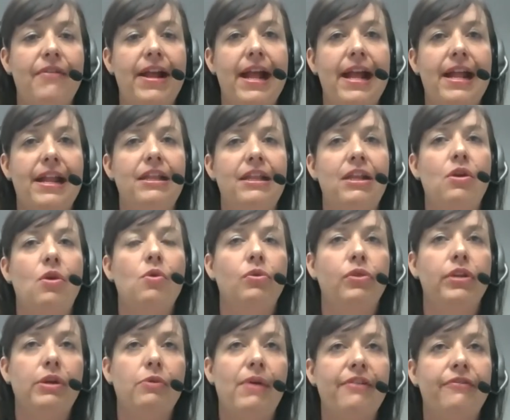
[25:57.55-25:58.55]
And the
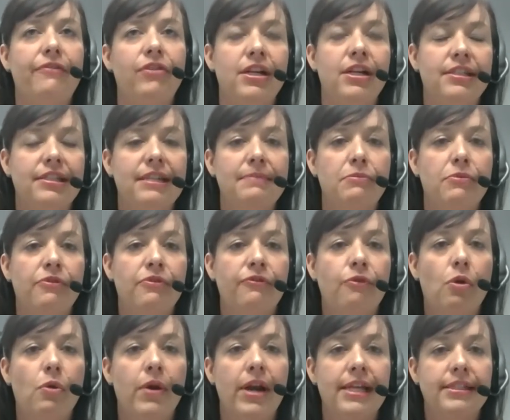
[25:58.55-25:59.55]
only way for us to move
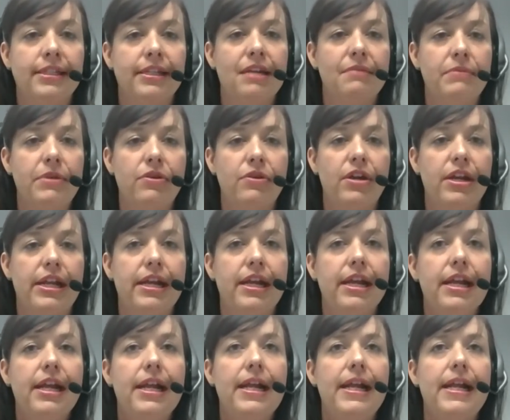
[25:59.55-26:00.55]
forward as a community
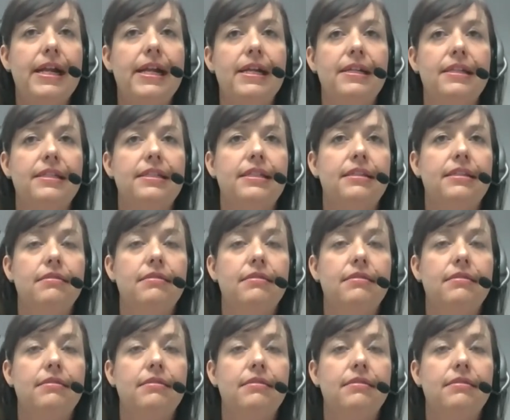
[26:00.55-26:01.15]
is,